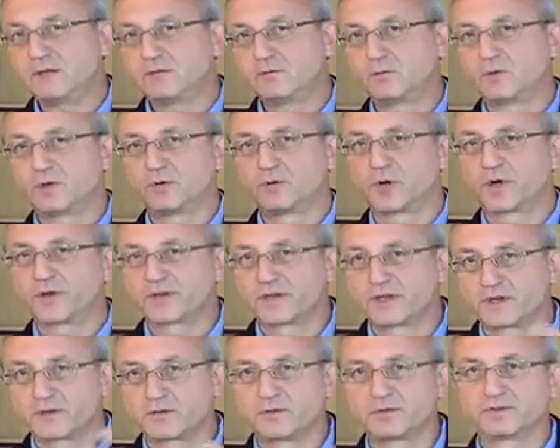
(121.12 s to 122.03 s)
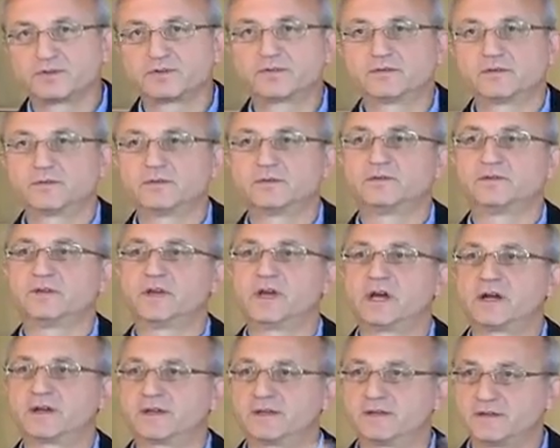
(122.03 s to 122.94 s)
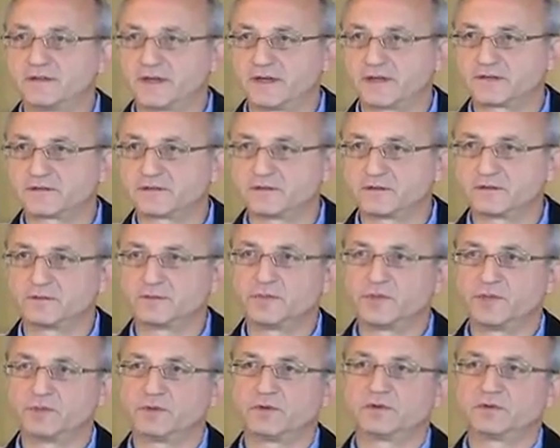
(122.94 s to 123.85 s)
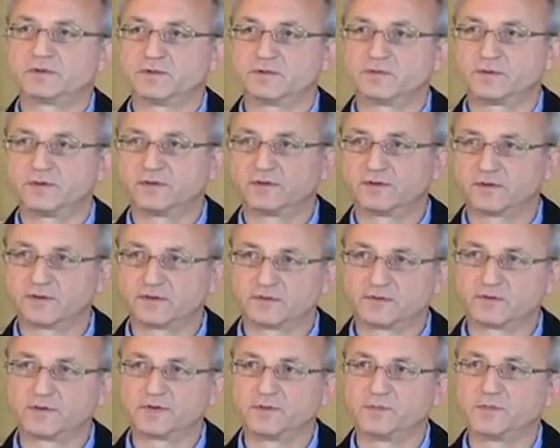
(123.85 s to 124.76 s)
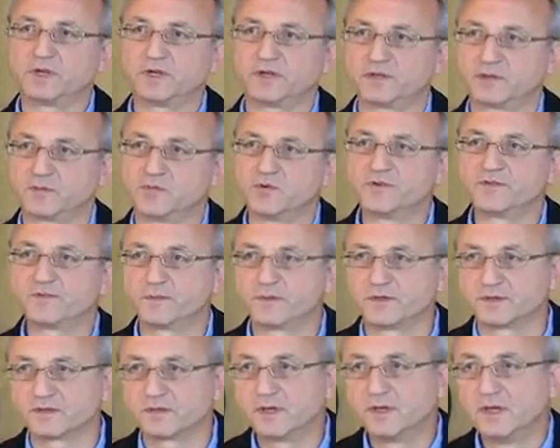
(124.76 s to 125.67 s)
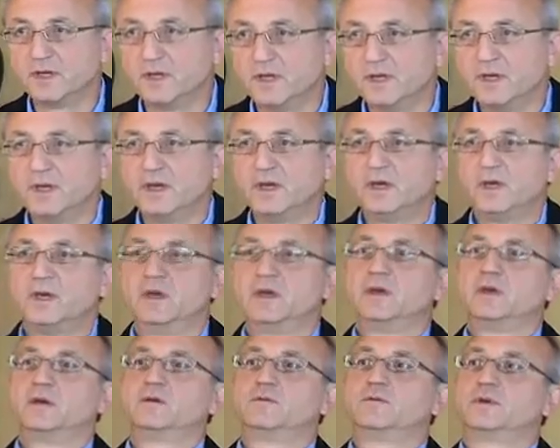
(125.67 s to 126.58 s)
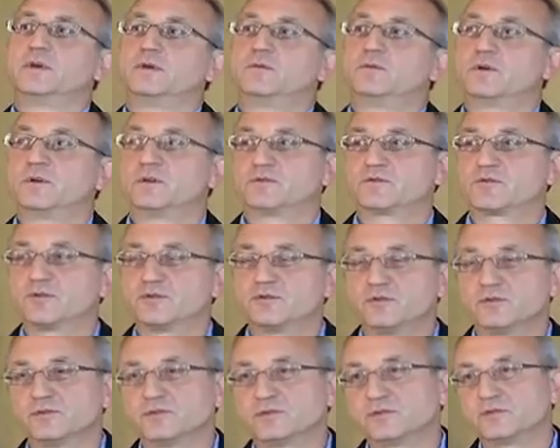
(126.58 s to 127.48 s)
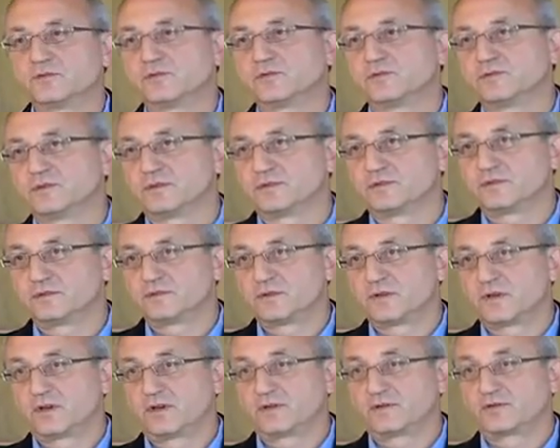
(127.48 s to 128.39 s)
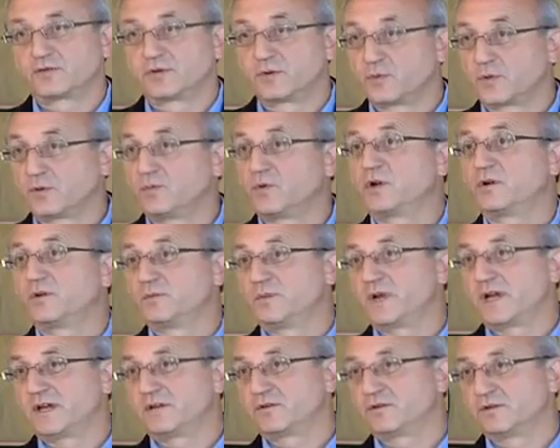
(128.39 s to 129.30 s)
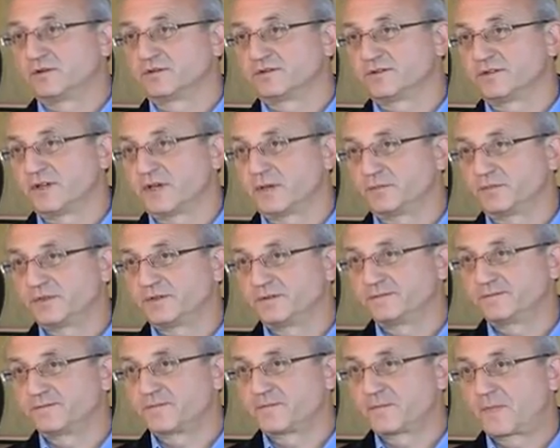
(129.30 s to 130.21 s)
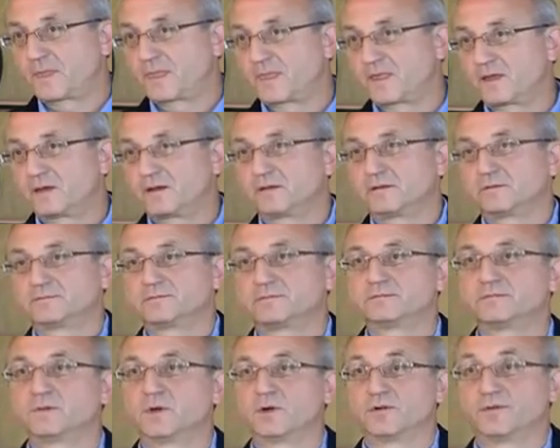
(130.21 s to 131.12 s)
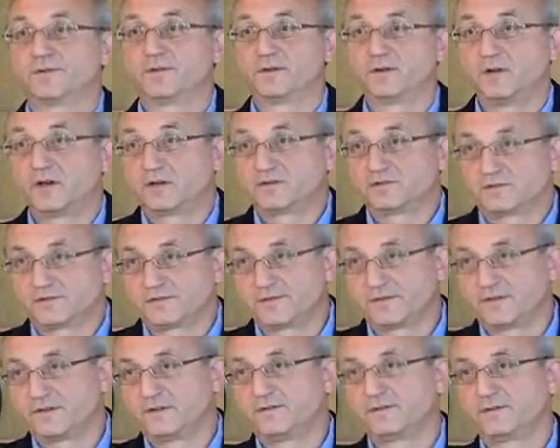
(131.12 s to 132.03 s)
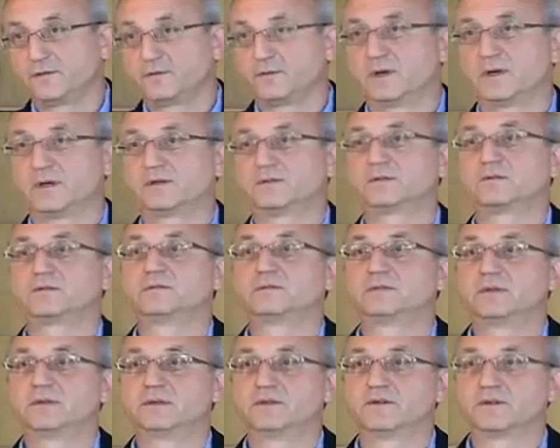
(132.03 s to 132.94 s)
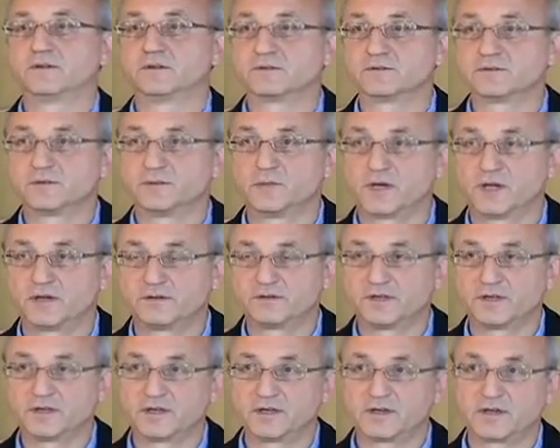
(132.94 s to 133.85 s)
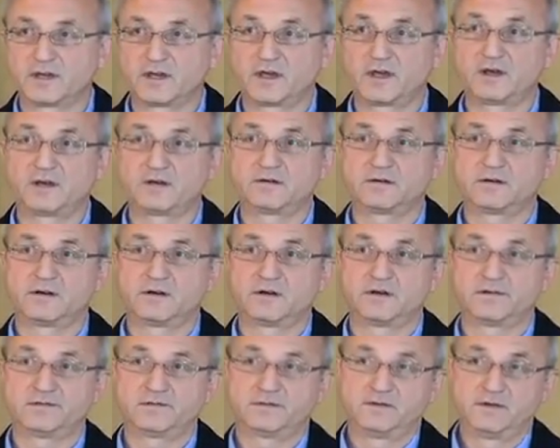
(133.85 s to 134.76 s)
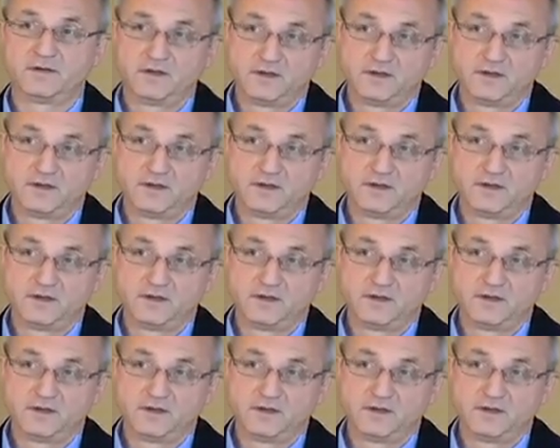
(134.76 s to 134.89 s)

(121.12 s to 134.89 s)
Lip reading: were working with the architects and people that were in the green building movement, we were introduced to this triple bottom line concept, or philosophy if you want. And that is about taking care of